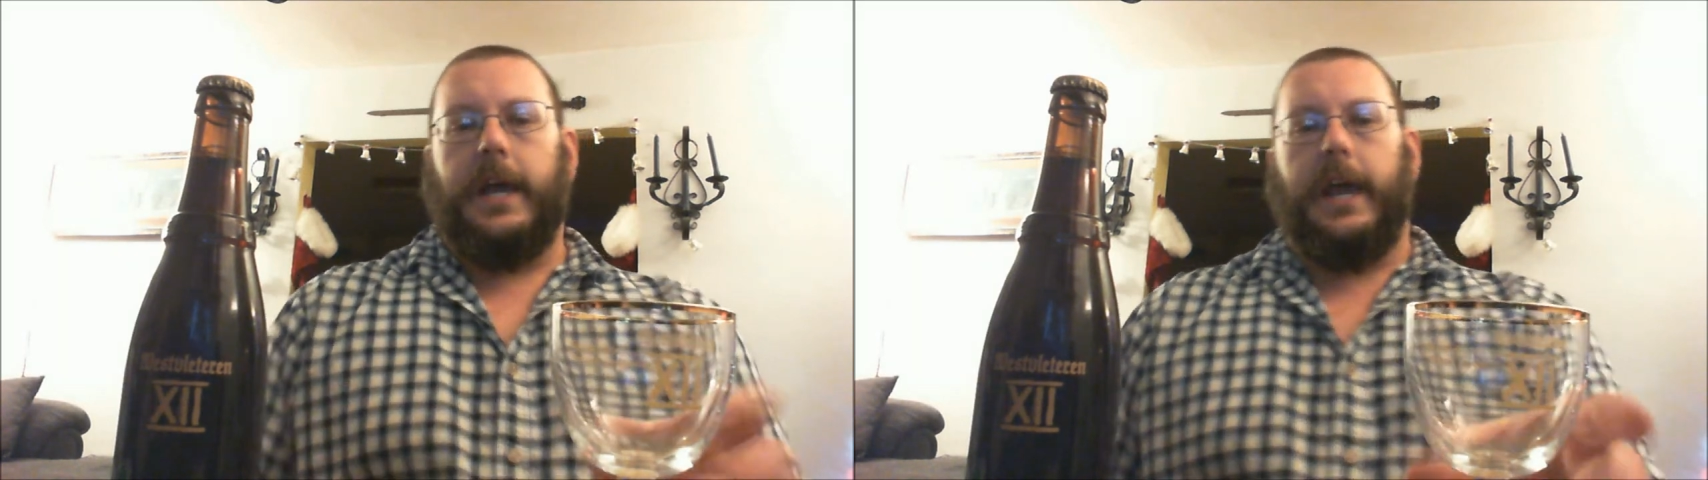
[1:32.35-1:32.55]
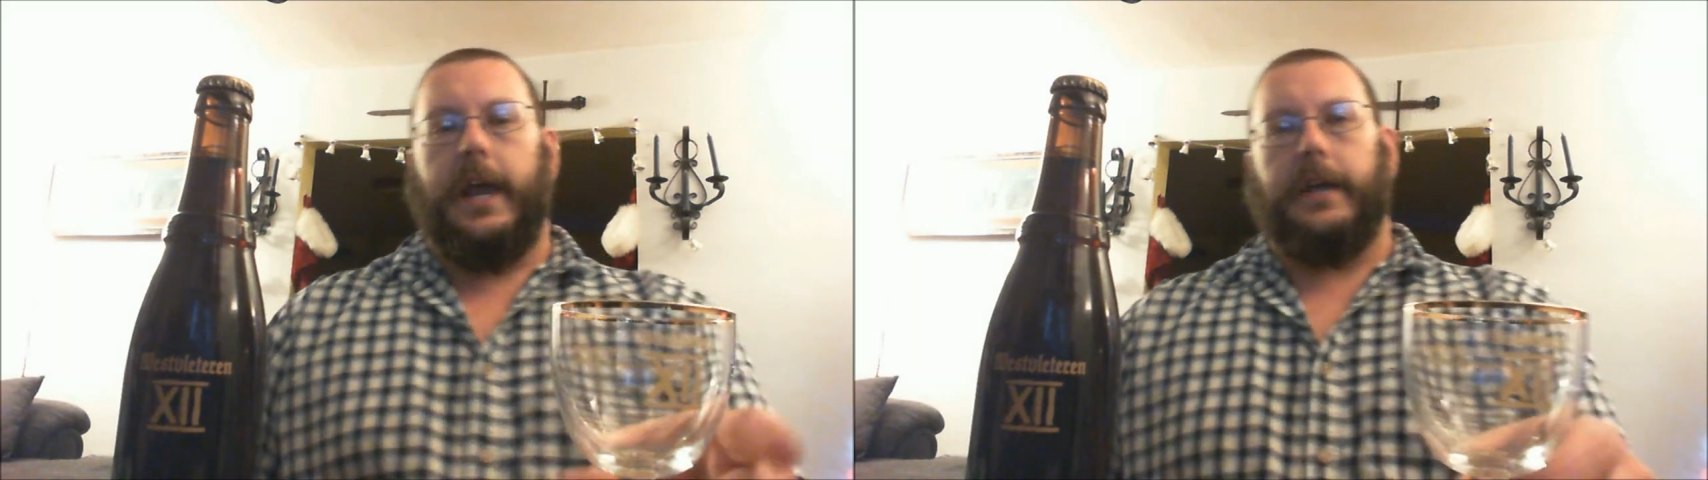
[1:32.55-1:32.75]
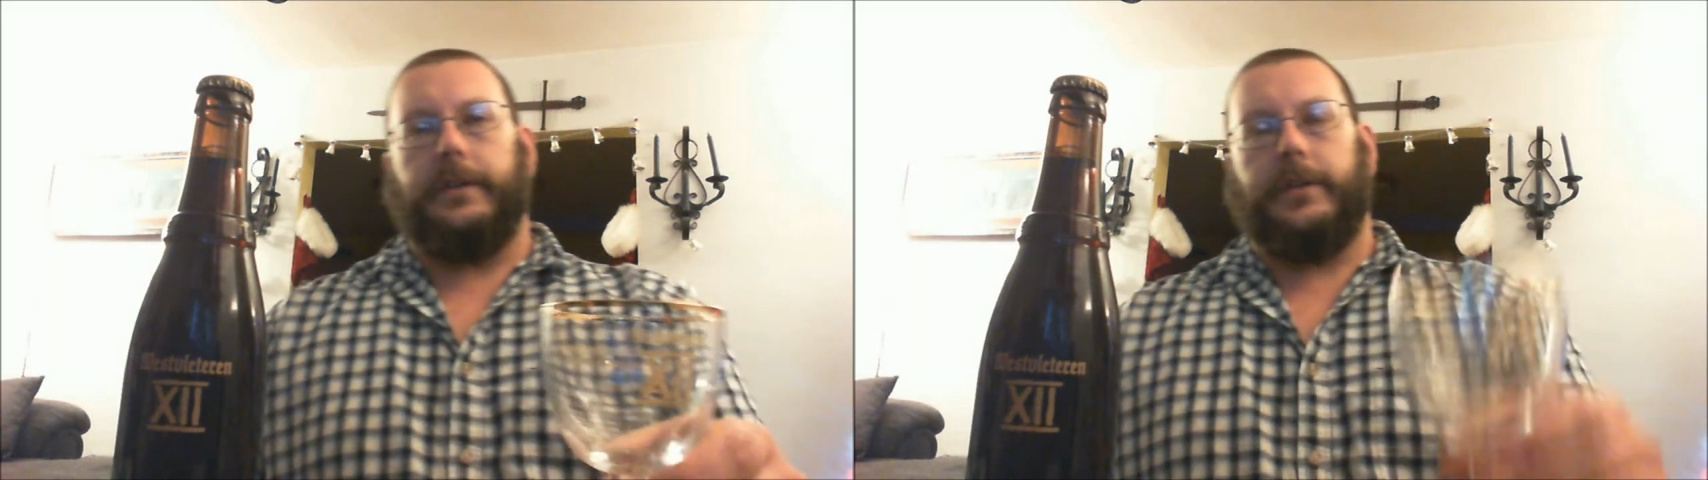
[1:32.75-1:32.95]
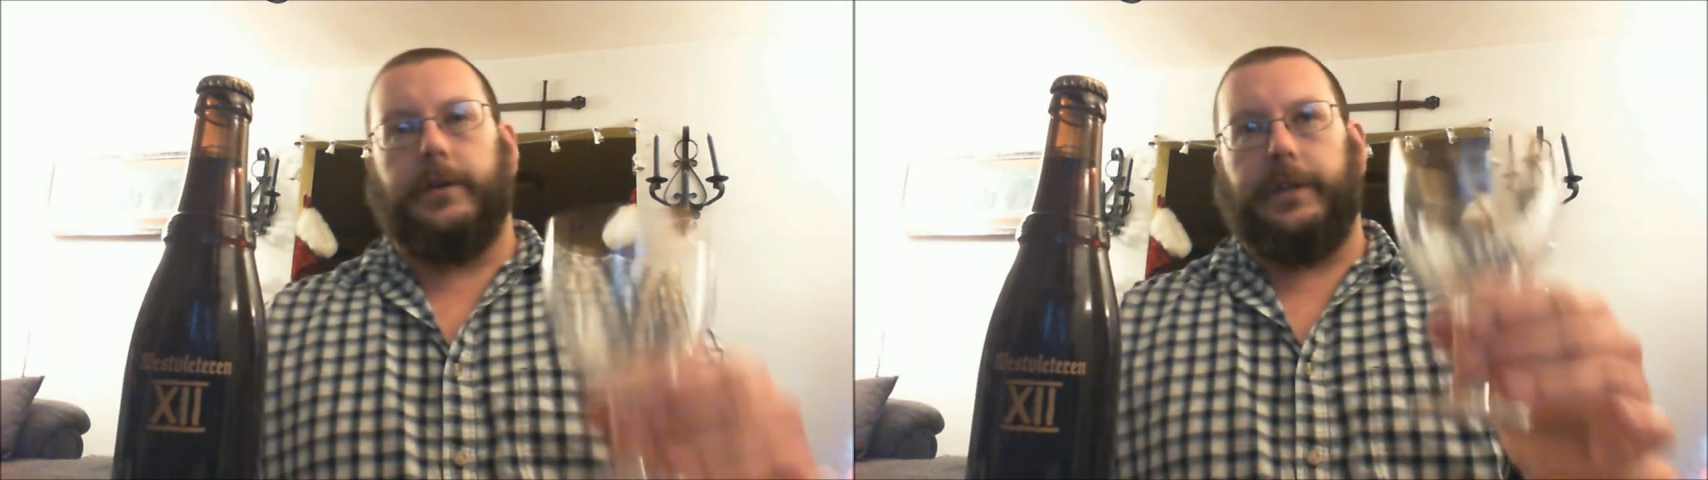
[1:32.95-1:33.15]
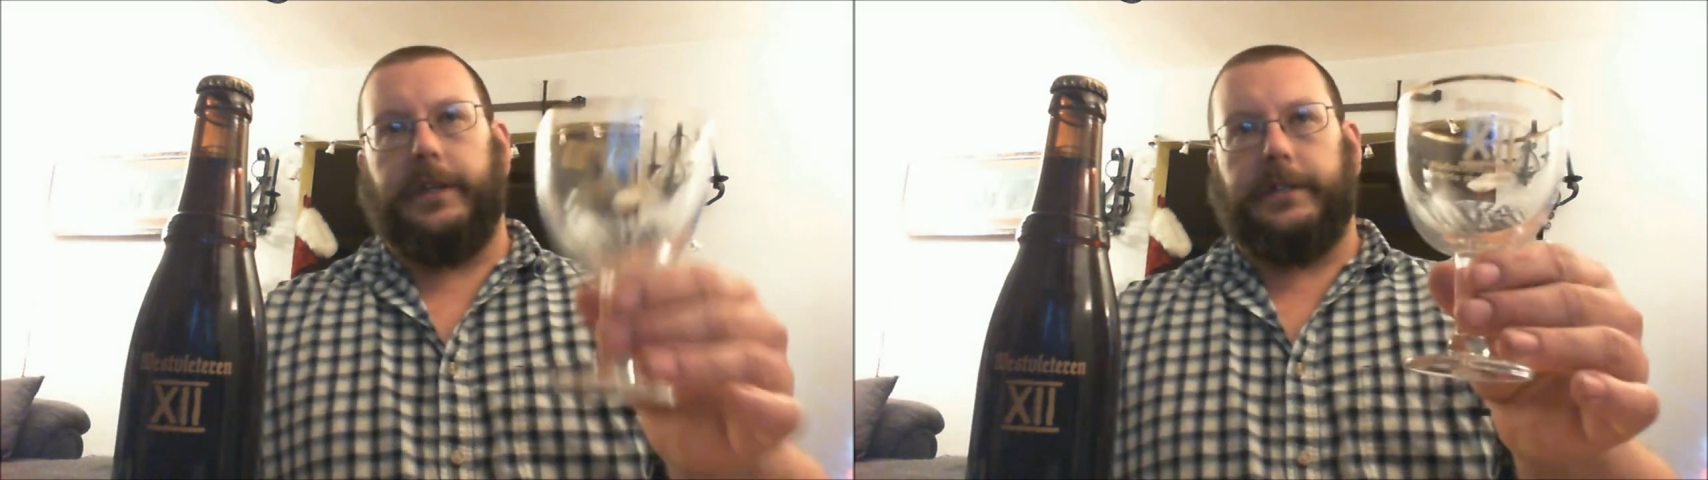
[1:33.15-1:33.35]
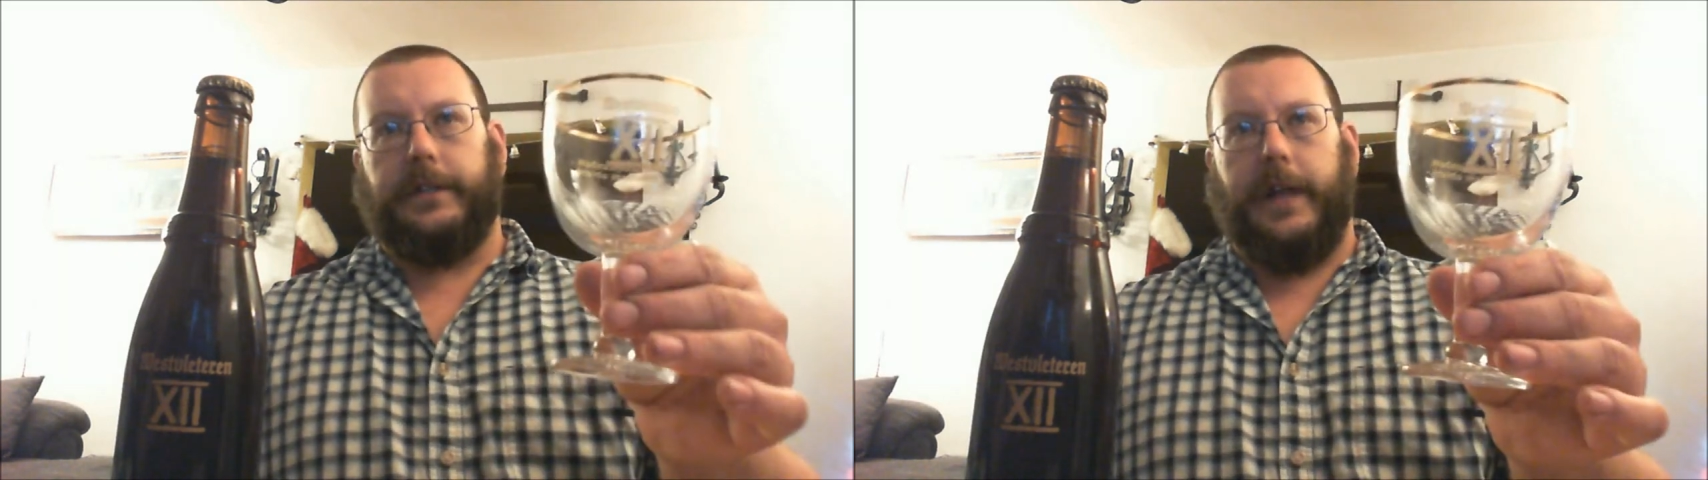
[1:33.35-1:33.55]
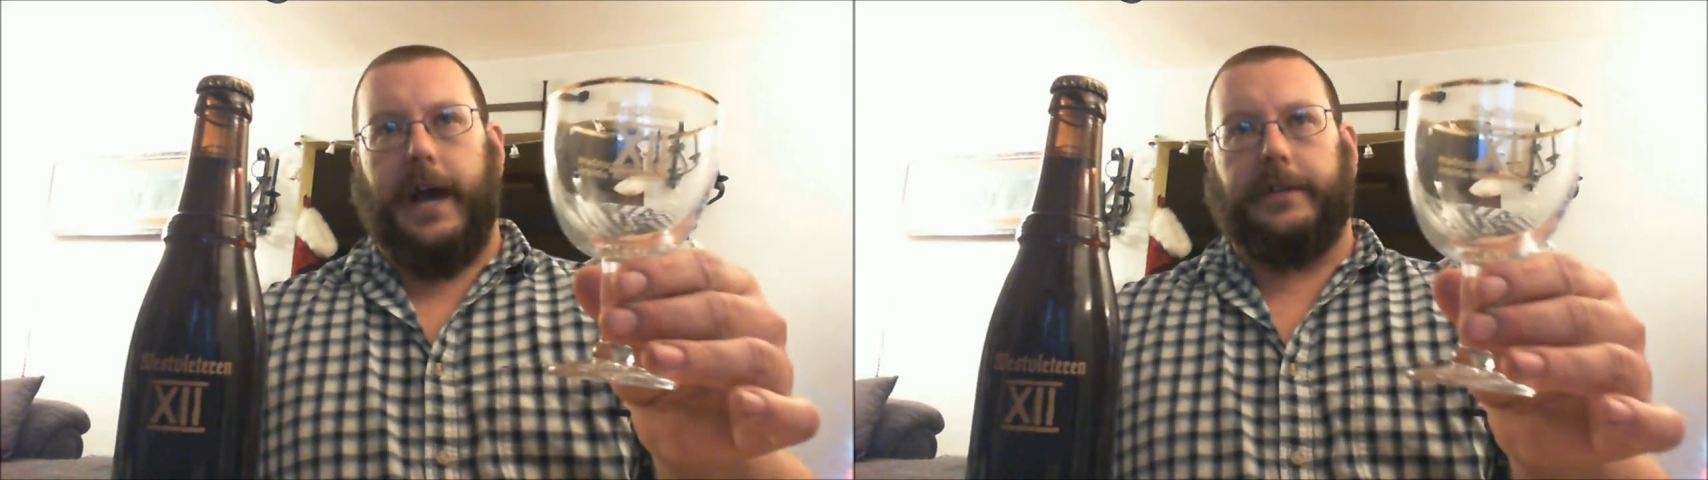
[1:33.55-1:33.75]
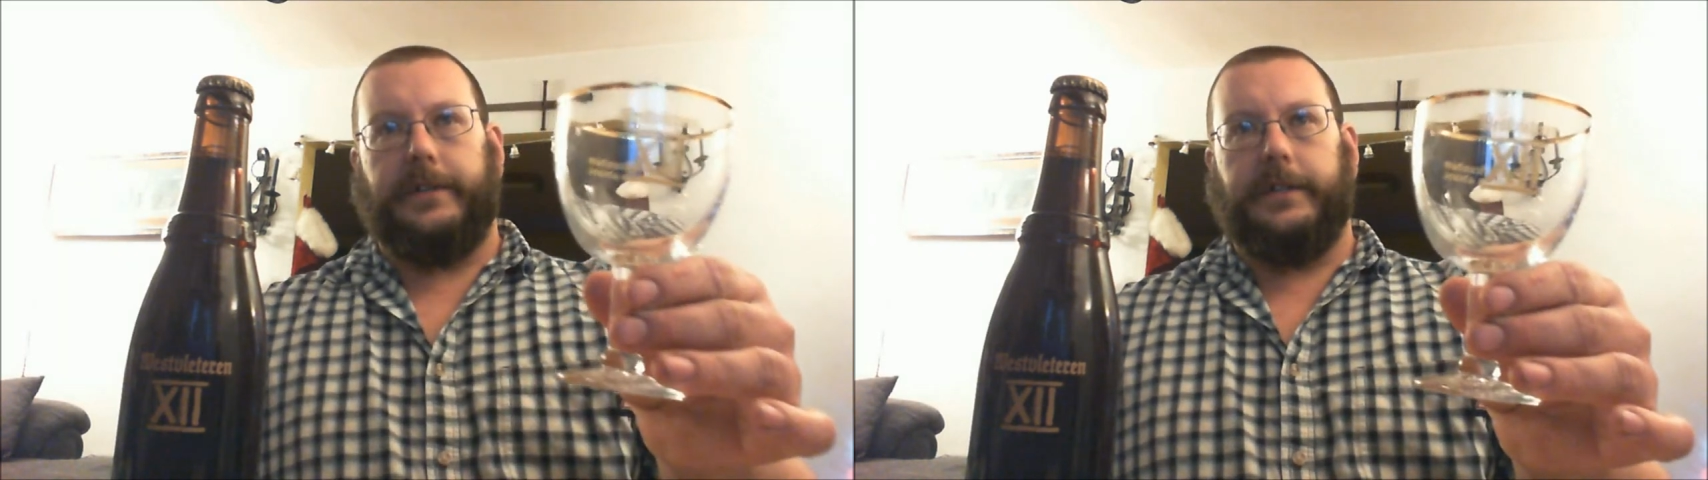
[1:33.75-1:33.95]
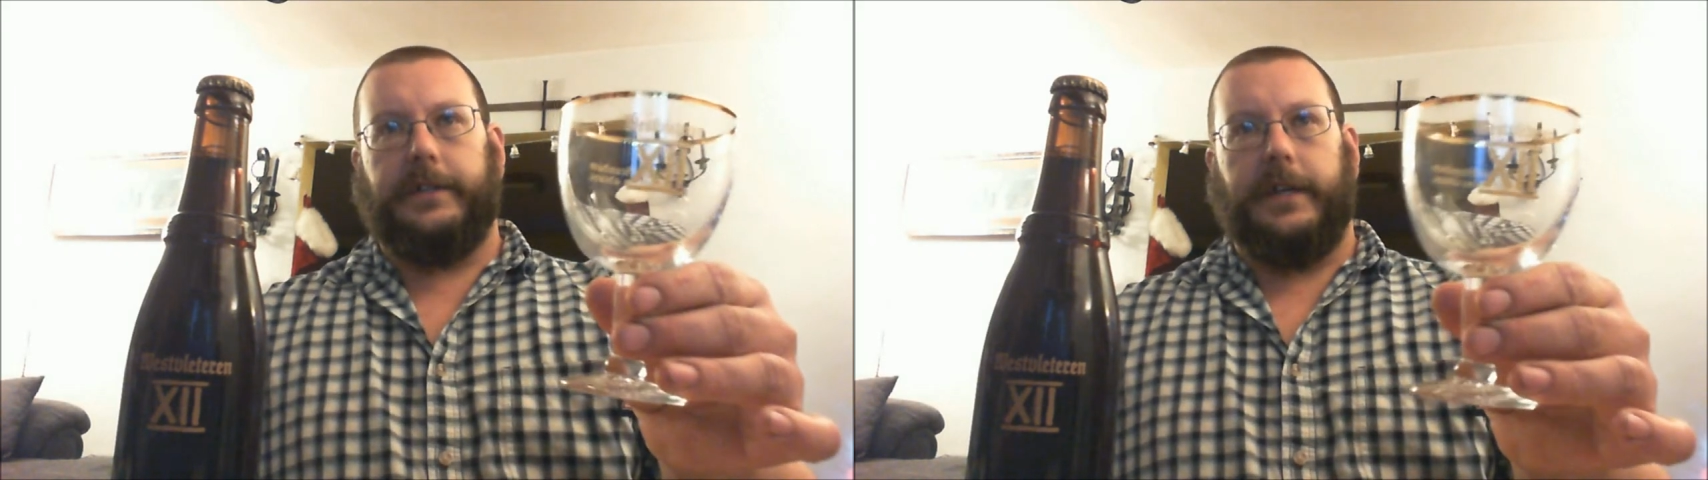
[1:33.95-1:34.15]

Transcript: and two of these glasses